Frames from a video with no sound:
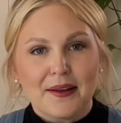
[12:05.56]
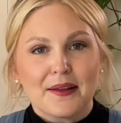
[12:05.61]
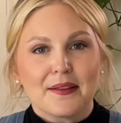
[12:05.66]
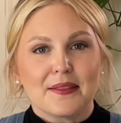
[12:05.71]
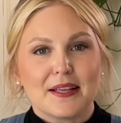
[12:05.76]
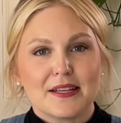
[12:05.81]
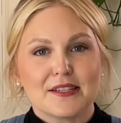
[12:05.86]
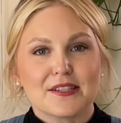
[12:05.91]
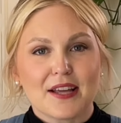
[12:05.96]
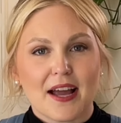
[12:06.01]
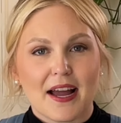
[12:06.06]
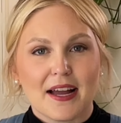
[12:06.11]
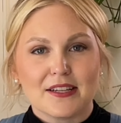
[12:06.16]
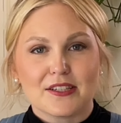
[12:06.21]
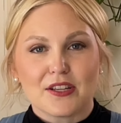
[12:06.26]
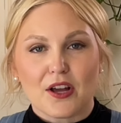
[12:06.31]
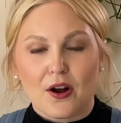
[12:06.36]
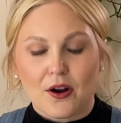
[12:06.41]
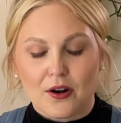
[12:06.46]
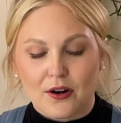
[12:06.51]
These guys
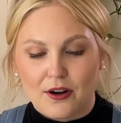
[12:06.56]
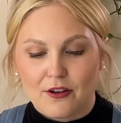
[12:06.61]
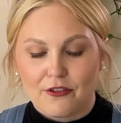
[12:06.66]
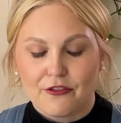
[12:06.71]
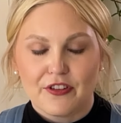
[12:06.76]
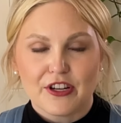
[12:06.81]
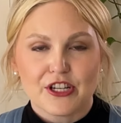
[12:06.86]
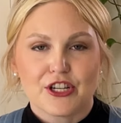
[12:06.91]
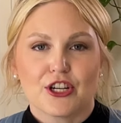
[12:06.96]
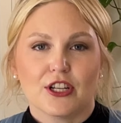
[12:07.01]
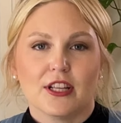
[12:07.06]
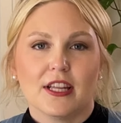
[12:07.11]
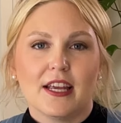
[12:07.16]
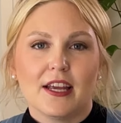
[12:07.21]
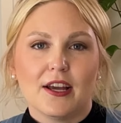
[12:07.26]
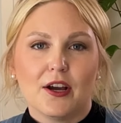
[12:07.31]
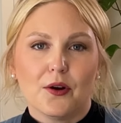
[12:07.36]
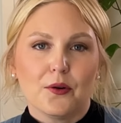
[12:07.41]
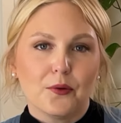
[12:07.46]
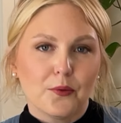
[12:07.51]
are
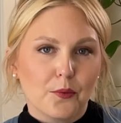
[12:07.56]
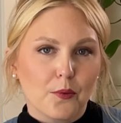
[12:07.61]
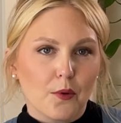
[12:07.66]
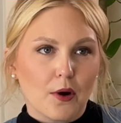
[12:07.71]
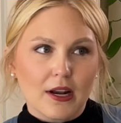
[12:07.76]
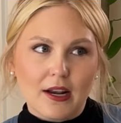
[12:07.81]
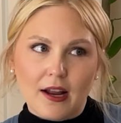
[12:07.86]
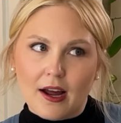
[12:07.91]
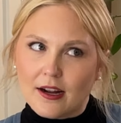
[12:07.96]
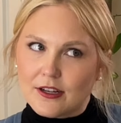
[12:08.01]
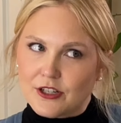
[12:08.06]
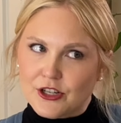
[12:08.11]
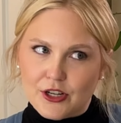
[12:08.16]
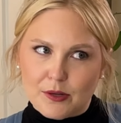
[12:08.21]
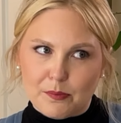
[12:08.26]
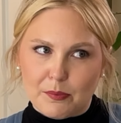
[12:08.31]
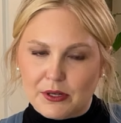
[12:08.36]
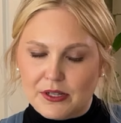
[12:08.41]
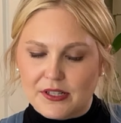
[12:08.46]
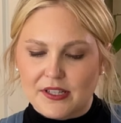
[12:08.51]
officially
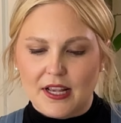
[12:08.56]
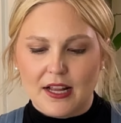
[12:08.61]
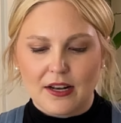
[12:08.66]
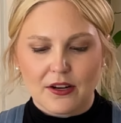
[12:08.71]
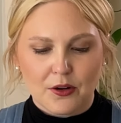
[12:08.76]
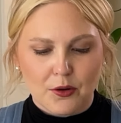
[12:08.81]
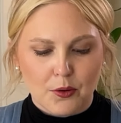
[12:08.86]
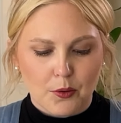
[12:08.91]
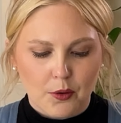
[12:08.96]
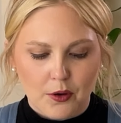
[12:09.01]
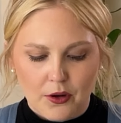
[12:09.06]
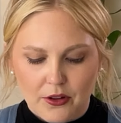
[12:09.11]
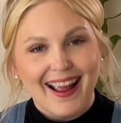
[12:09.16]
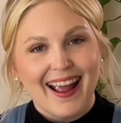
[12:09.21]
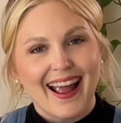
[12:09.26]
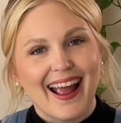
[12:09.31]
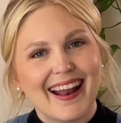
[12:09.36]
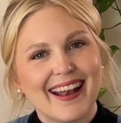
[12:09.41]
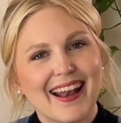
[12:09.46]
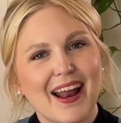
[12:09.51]
100% cooled,
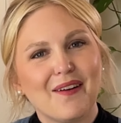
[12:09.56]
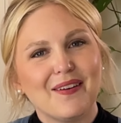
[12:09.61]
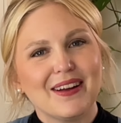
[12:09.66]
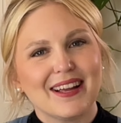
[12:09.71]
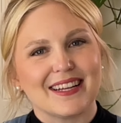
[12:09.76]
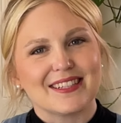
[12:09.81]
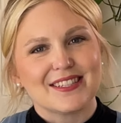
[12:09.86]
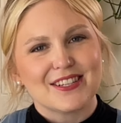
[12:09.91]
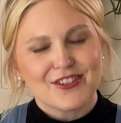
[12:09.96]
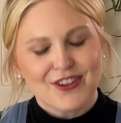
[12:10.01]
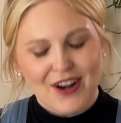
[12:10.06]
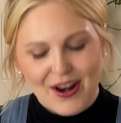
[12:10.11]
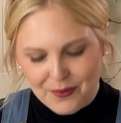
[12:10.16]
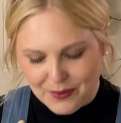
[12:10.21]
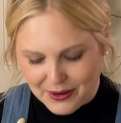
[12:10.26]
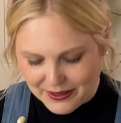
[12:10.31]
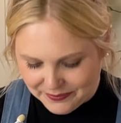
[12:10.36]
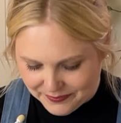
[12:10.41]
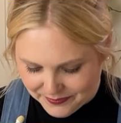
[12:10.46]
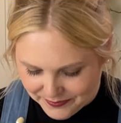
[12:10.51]
and now I get to try
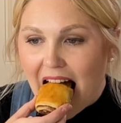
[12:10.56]
one.